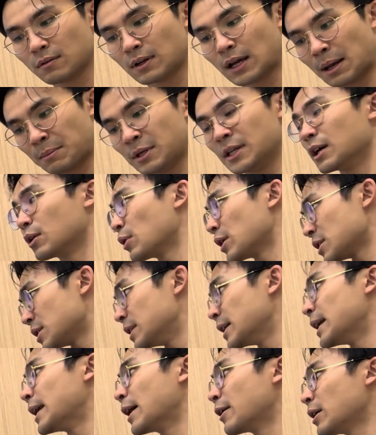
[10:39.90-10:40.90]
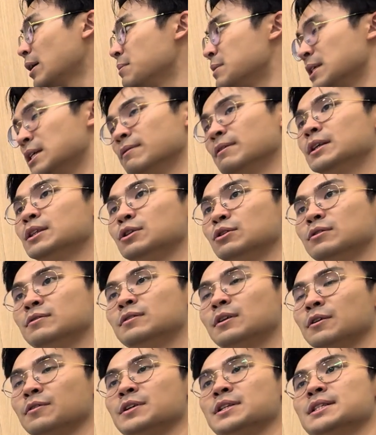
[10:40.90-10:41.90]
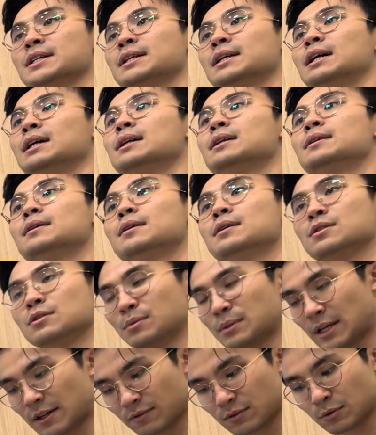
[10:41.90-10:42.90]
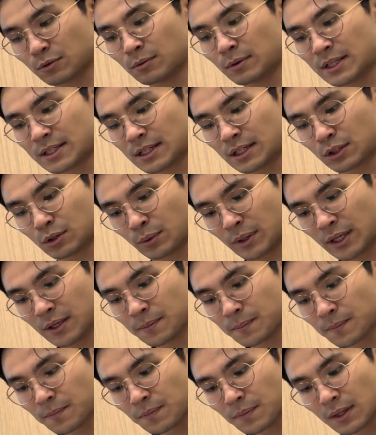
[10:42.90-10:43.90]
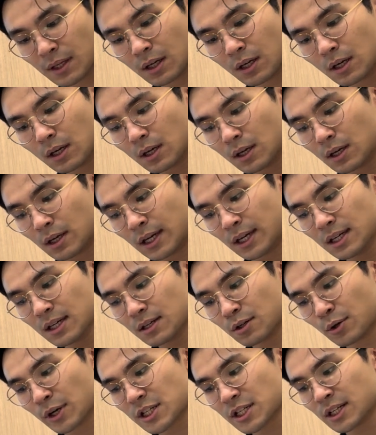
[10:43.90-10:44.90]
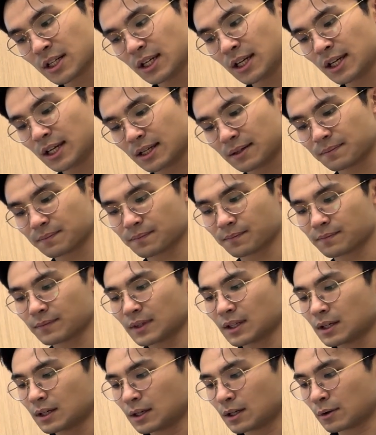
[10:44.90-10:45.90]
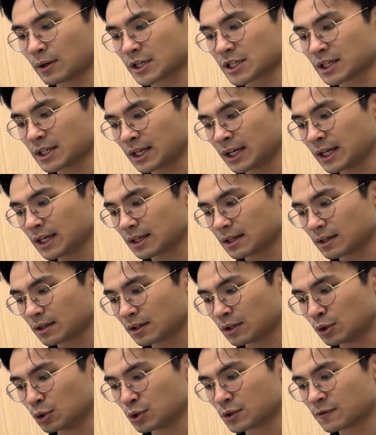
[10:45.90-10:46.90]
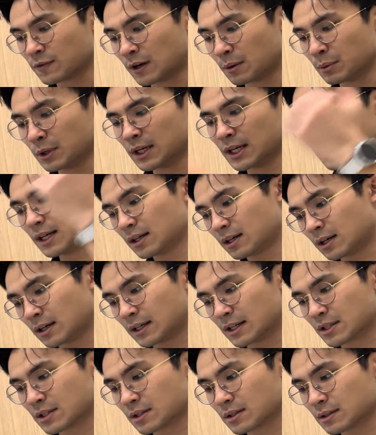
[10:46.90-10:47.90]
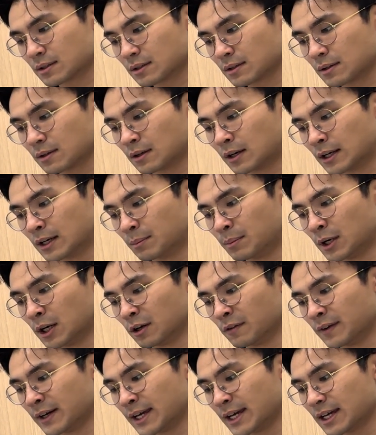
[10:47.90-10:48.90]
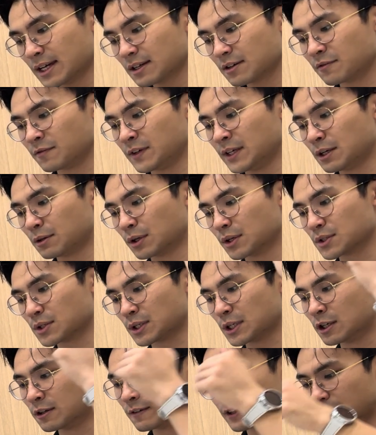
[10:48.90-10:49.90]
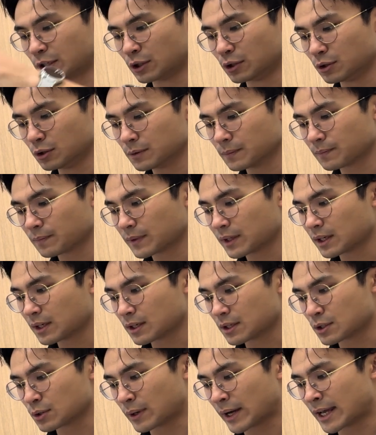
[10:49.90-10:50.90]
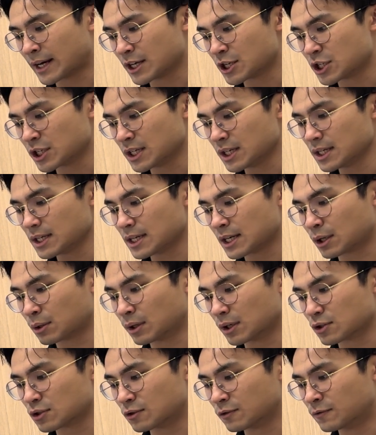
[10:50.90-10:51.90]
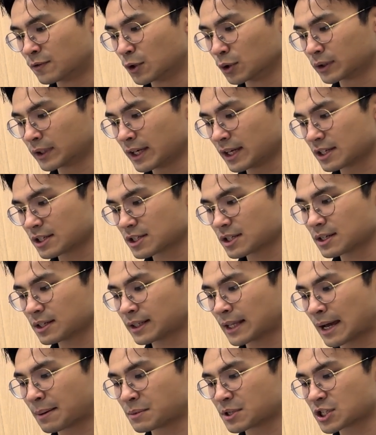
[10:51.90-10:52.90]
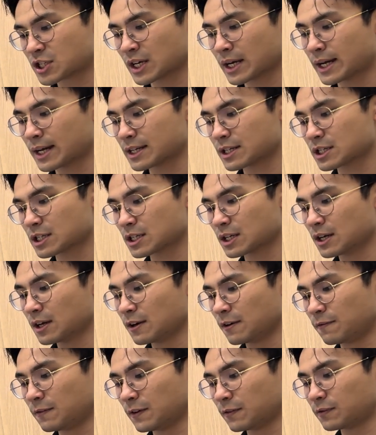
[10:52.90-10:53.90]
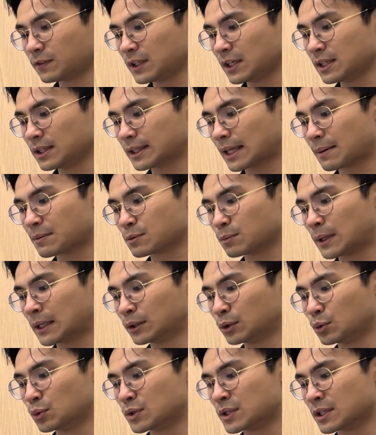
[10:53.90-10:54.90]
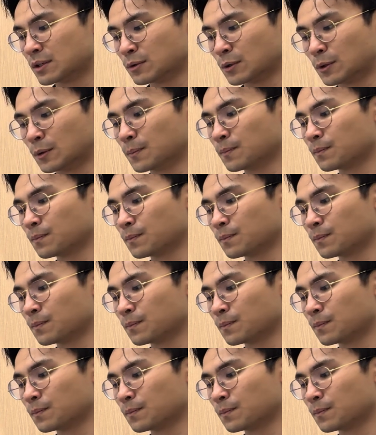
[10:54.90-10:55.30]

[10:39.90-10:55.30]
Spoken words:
I mean the diagram is given to you for a reason, so you have to listen to it. Okay, question 8. Question 8, use formula on the board over there. V equals to E over Q. So energy equals to voltage times charge 15 times 120.